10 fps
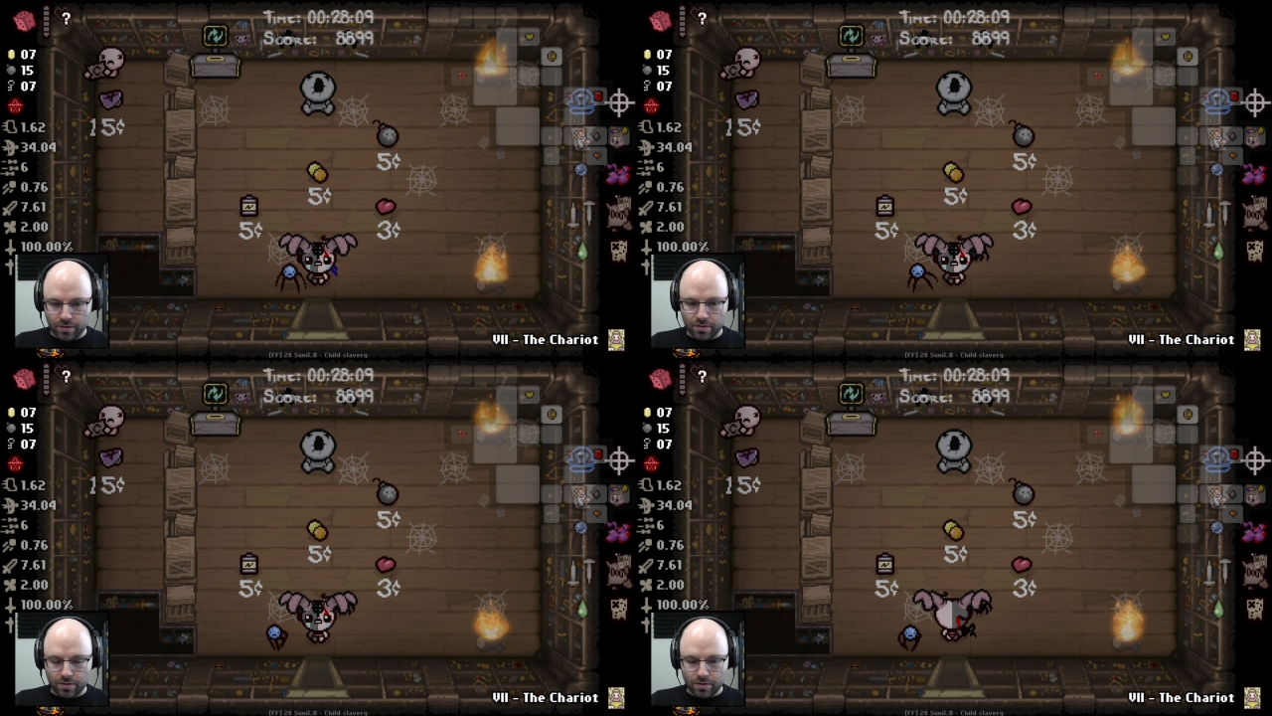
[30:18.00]

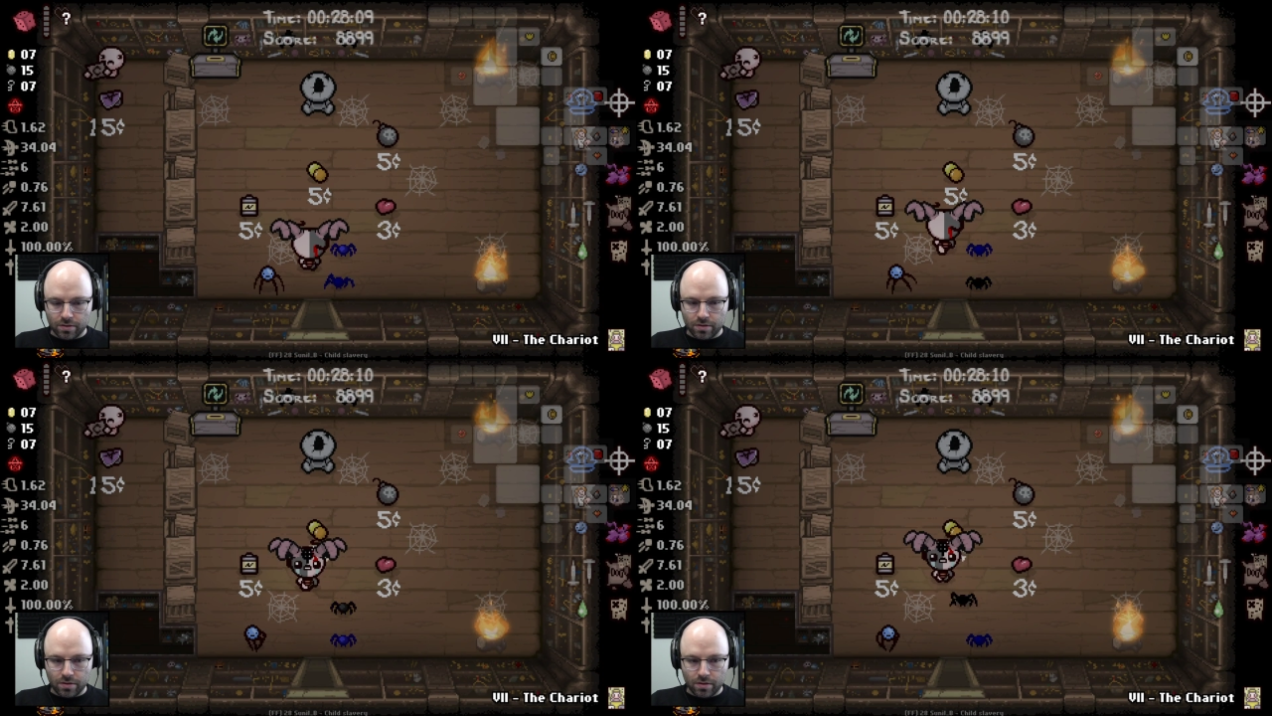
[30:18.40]

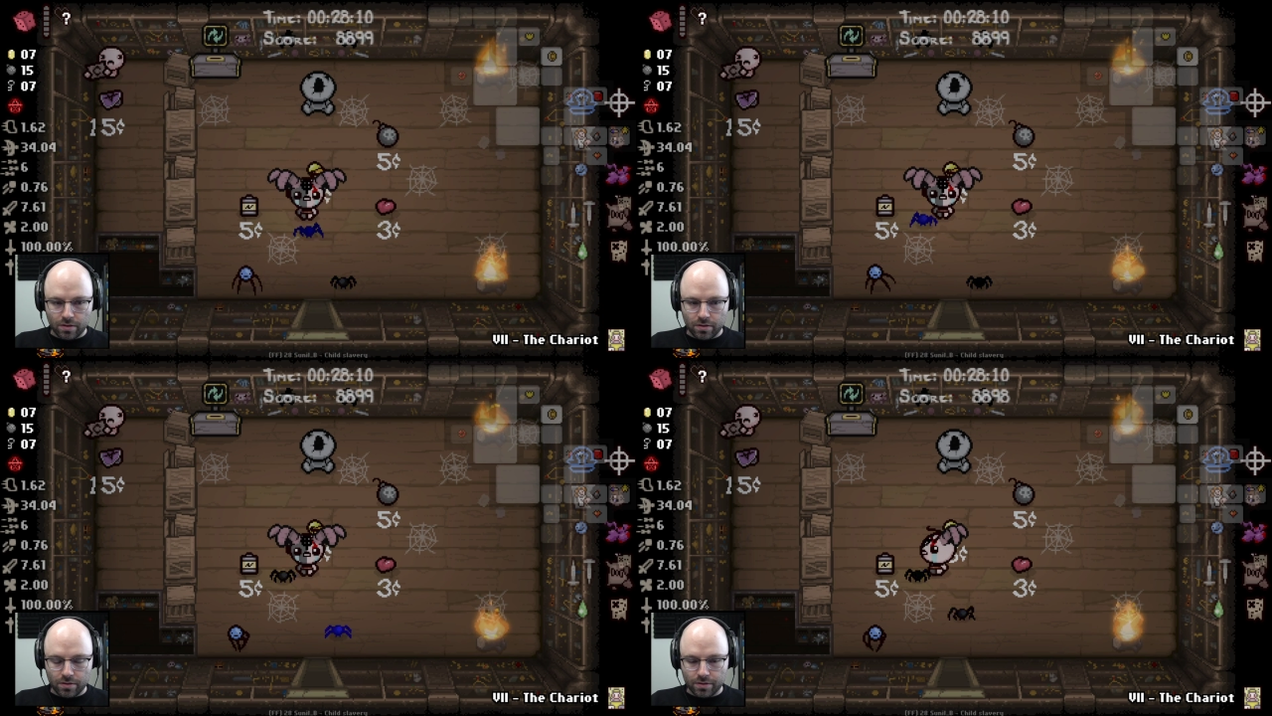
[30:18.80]

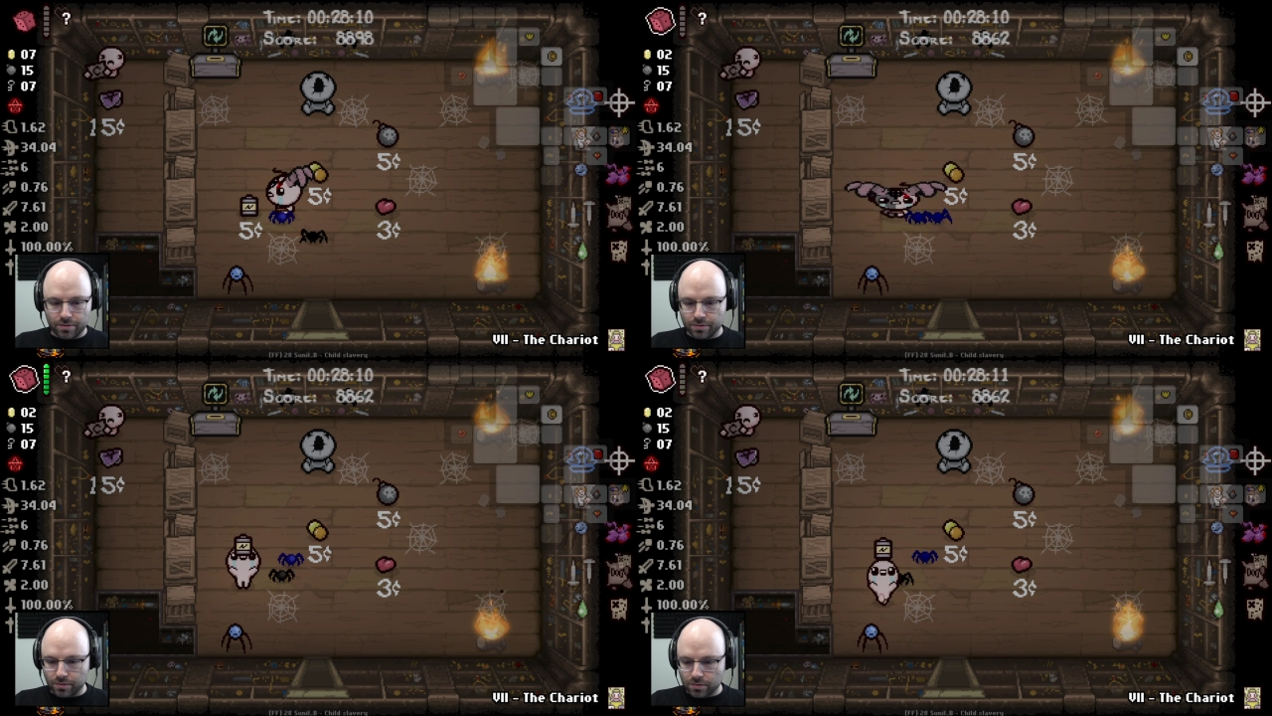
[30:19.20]

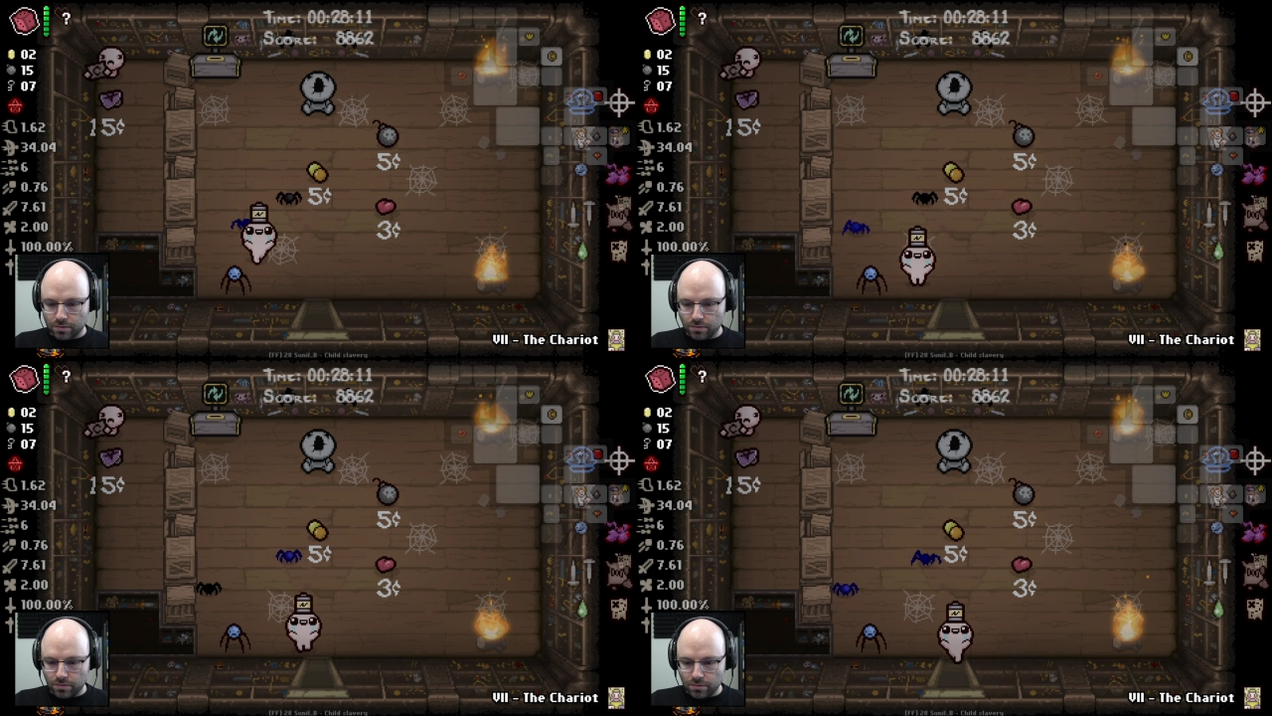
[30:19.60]

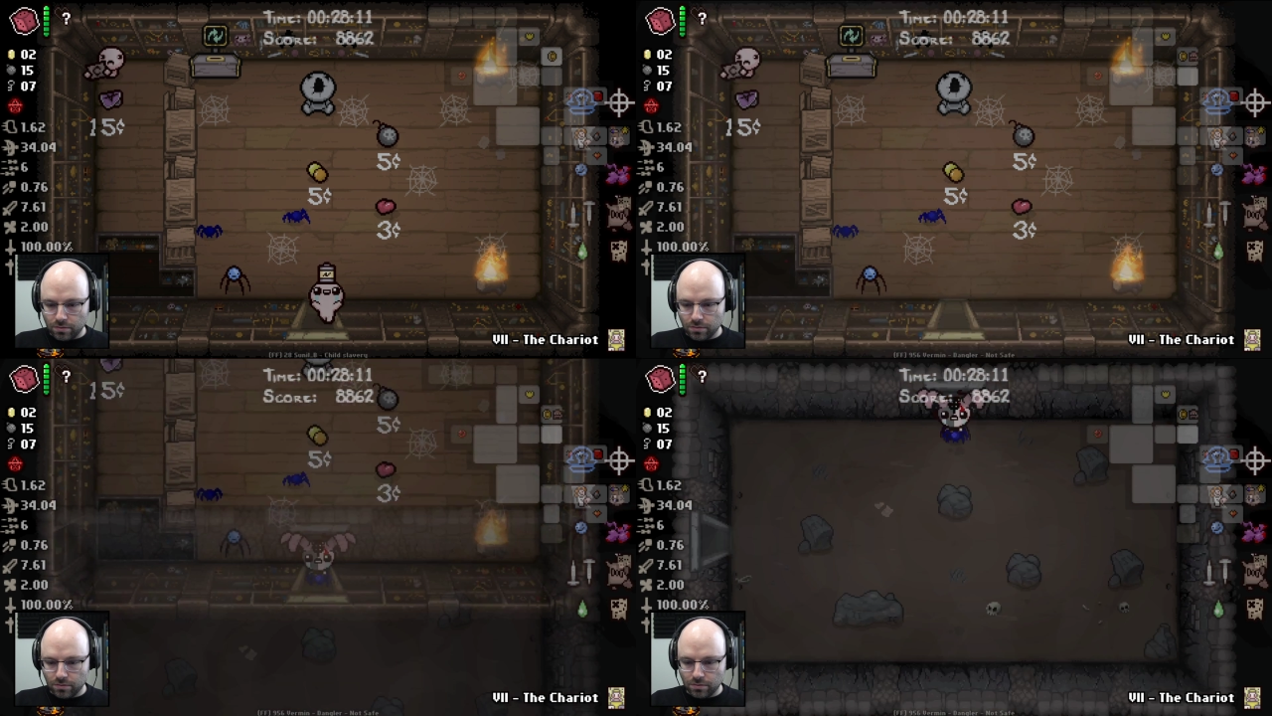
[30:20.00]

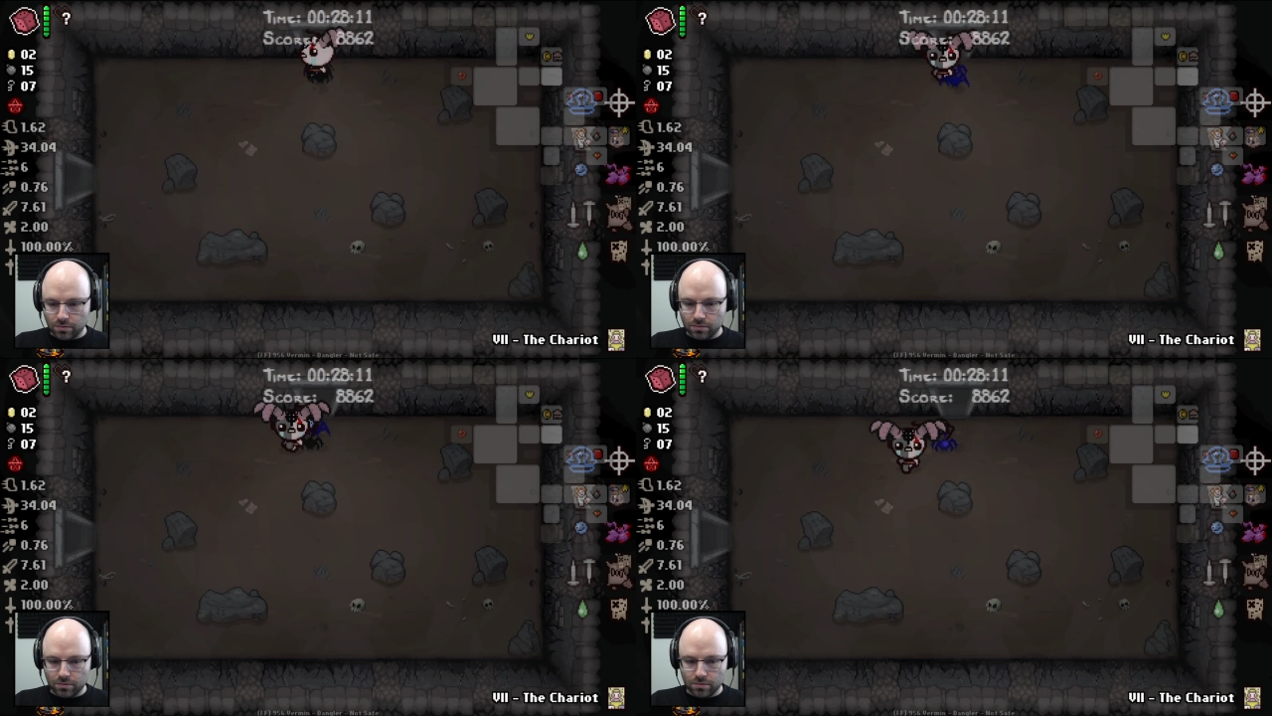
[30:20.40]

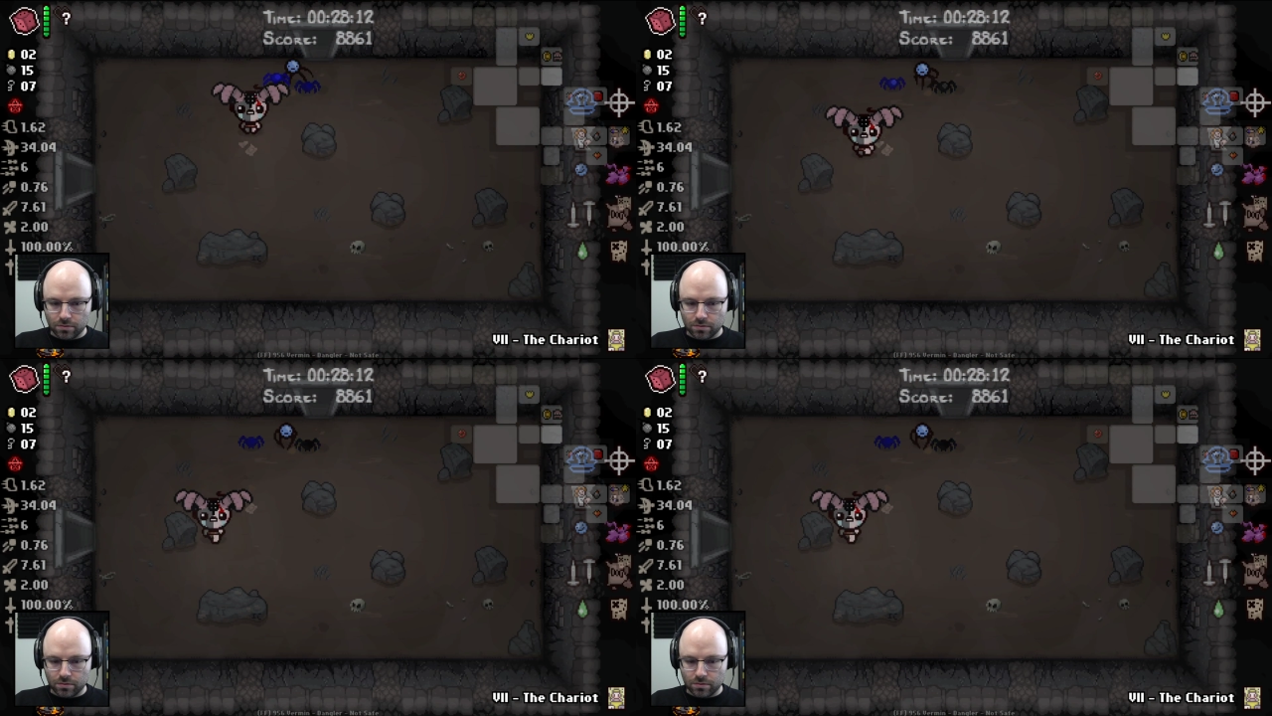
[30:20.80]
No one is speaking in this clip.